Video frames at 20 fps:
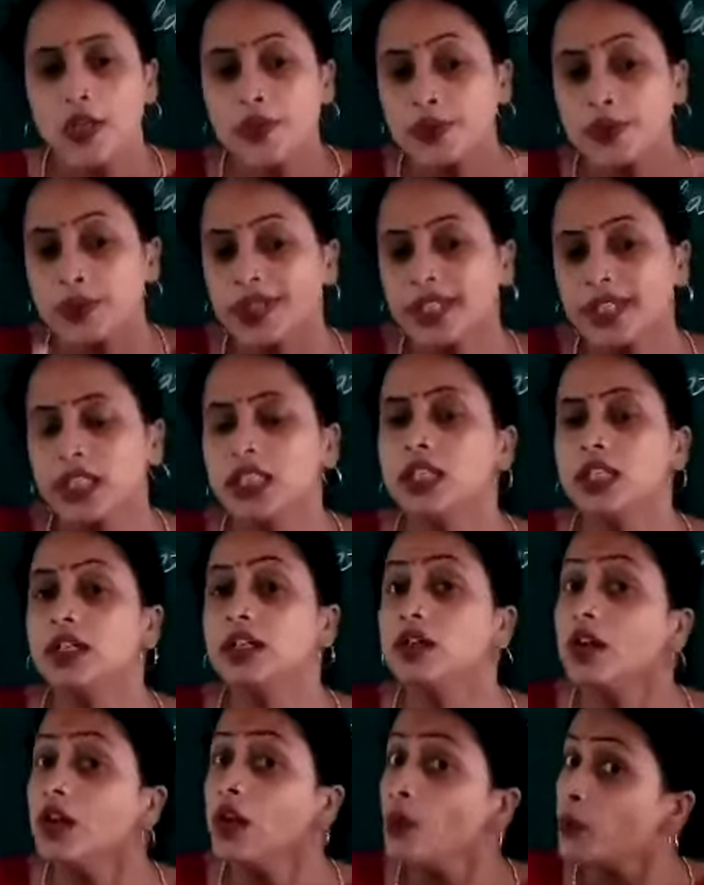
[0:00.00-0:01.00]
So here,
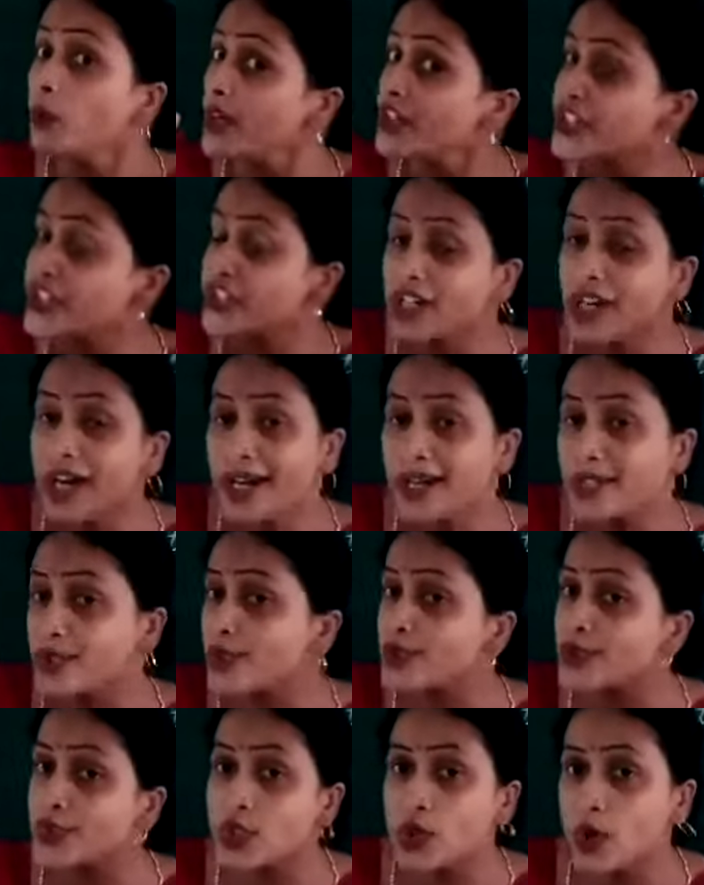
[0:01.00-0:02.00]
which kind
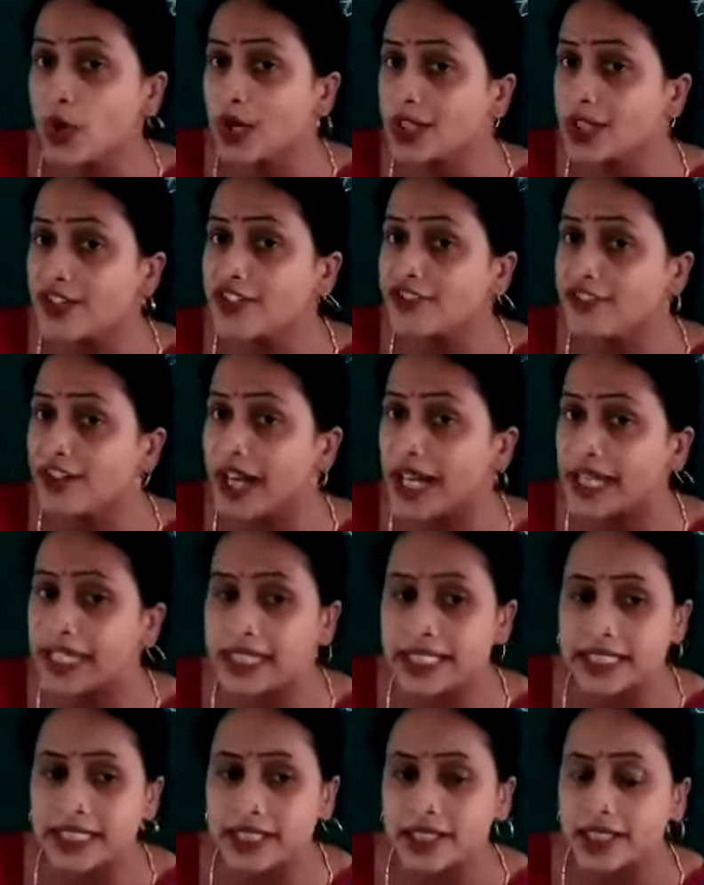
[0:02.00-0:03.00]
of soil we
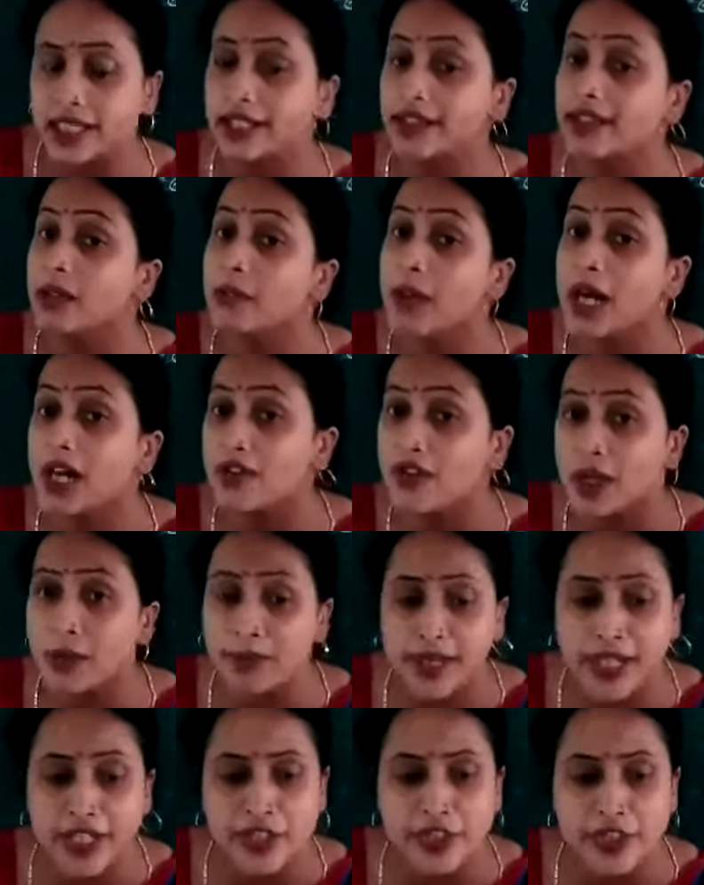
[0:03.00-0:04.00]
find in the Malwa
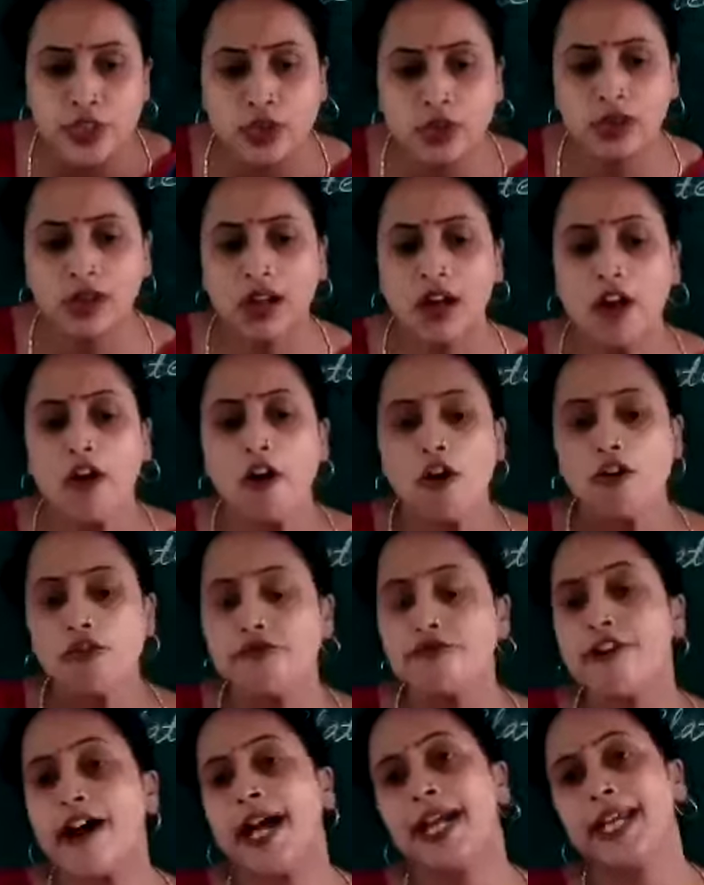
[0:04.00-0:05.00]
Plateau?
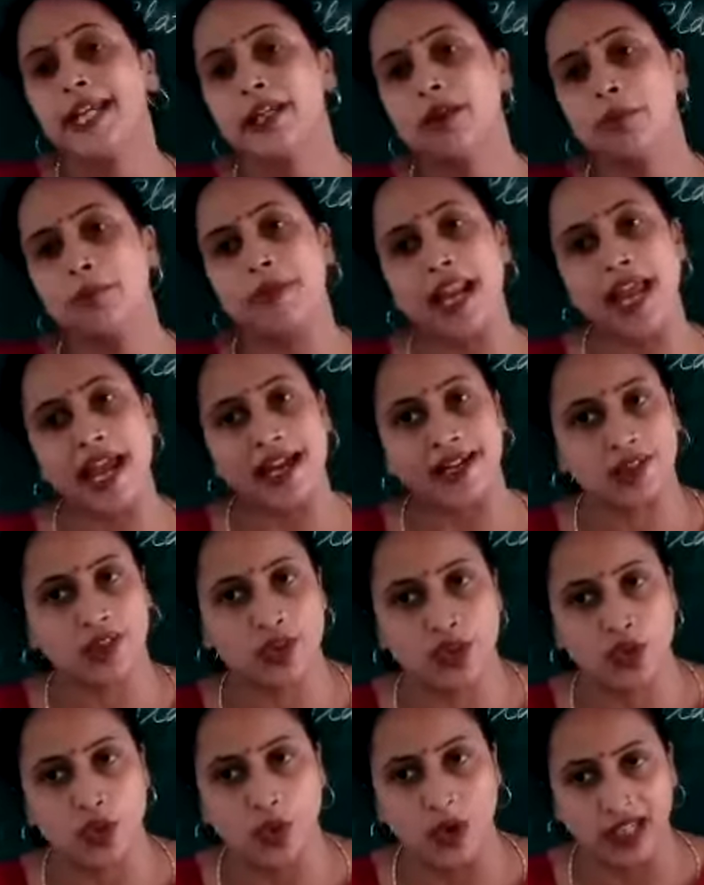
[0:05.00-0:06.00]
Fine black
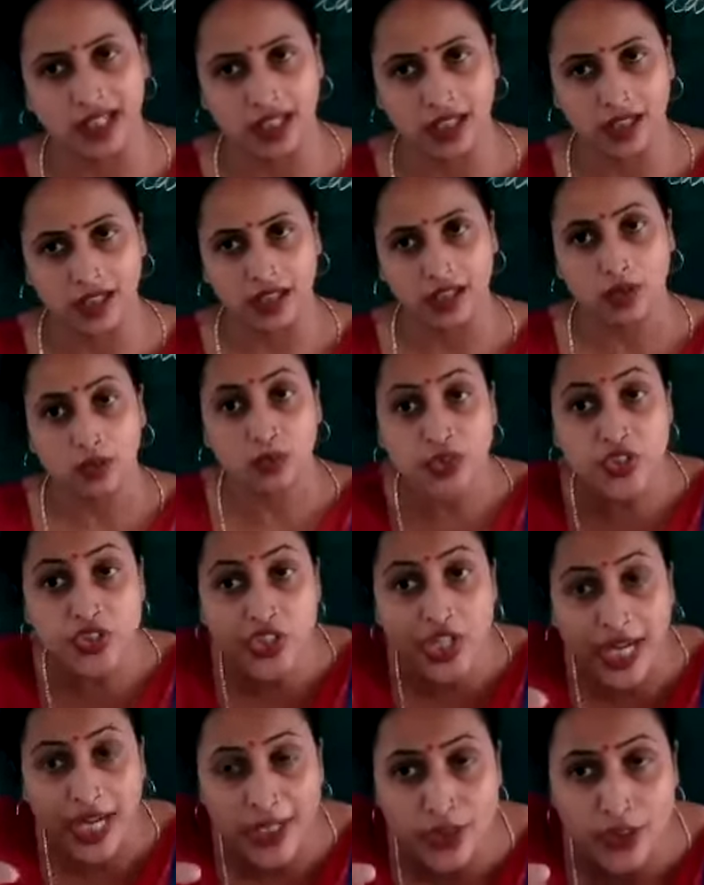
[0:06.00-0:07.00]
soil. Which
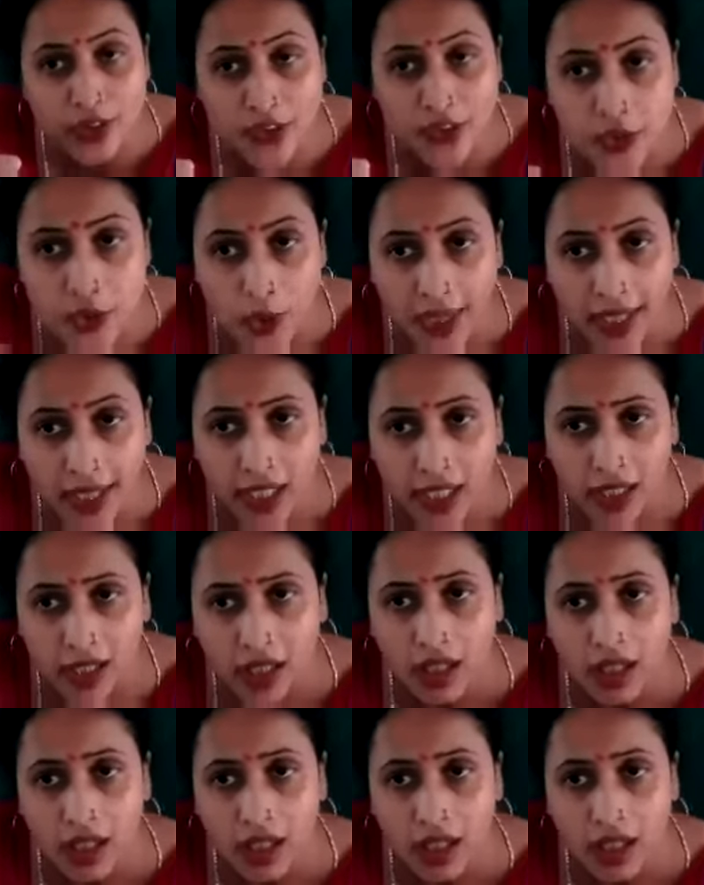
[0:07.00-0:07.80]
kind of soil?